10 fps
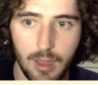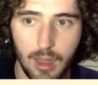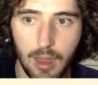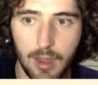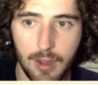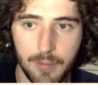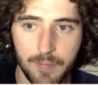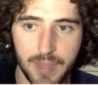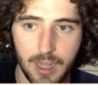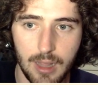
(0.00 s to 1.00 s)

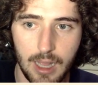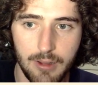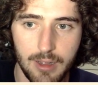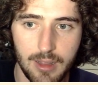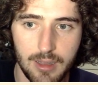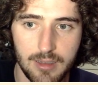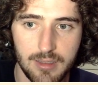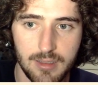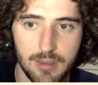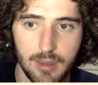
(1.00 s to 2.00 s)
allowing
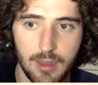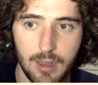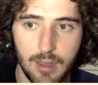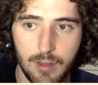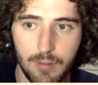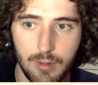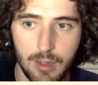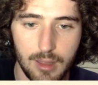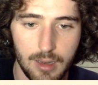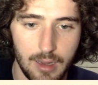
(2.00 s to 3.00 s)
this
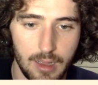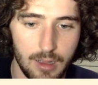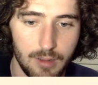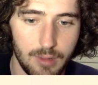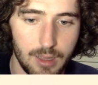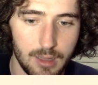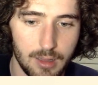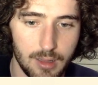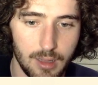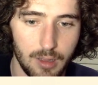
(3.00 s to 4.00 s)
with now we
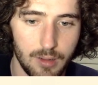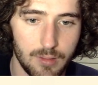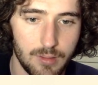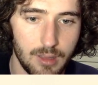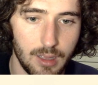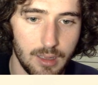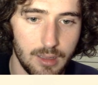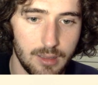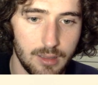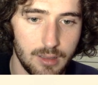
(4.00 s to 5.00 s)
can. Oh yeah,
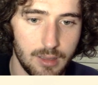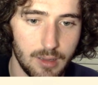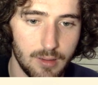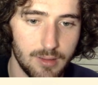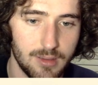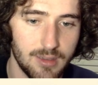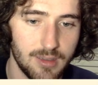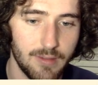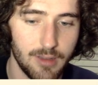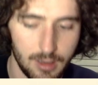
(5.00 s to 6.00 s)
take on
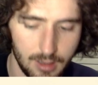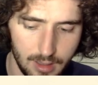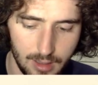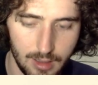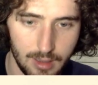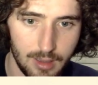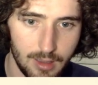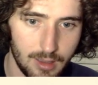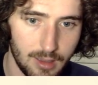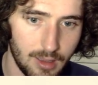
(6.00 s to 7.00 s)
c7.
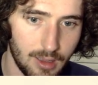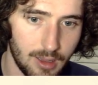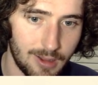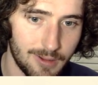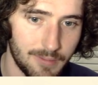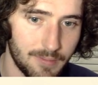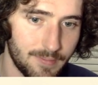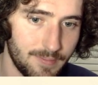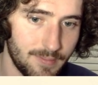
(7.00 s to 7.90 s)
Um,